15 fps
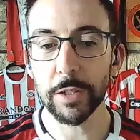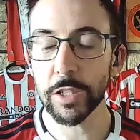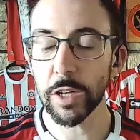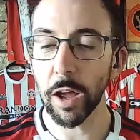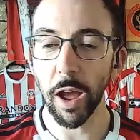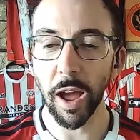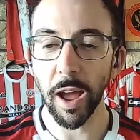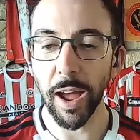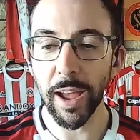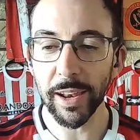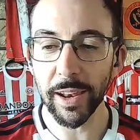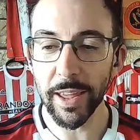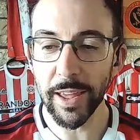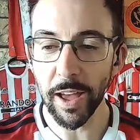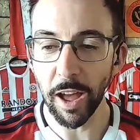it's
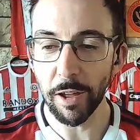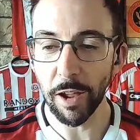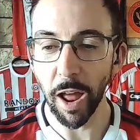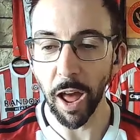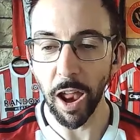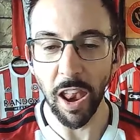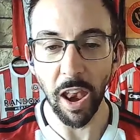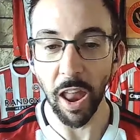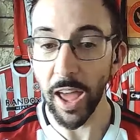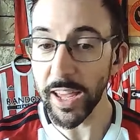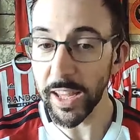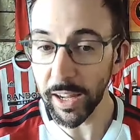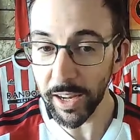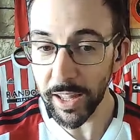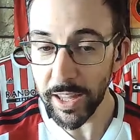highly
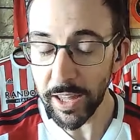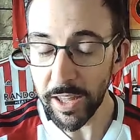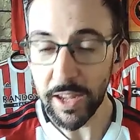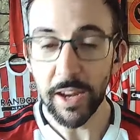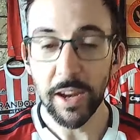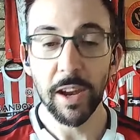likely